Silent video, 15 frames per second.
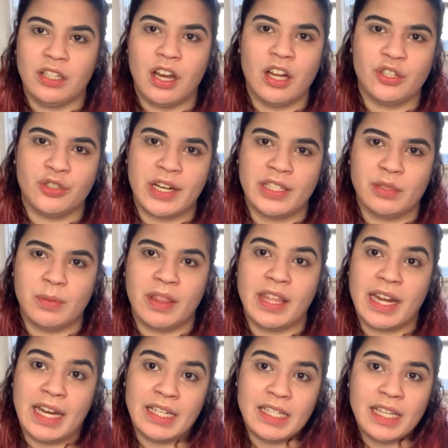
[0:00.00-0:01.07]
contrasts with
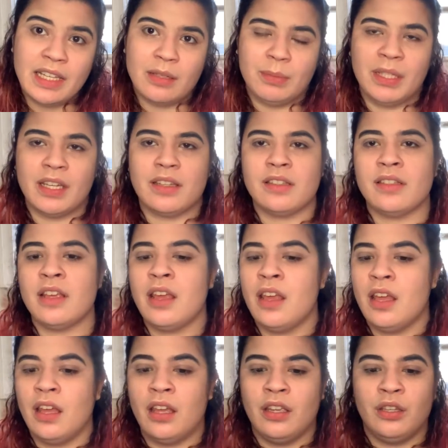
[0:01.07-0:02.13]
that idea because,
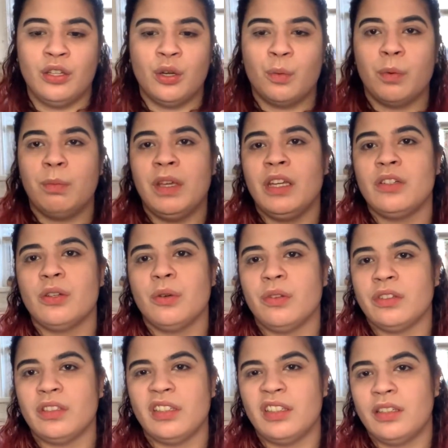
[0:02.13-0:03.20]
you know, we're being
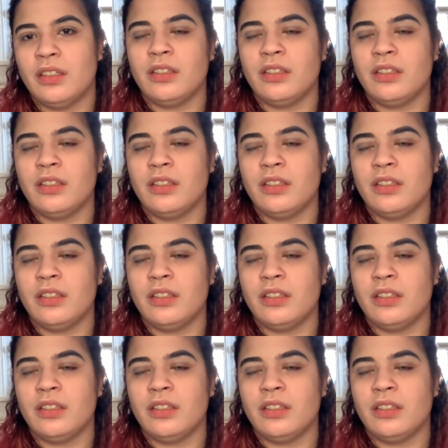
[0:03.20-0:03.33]
told,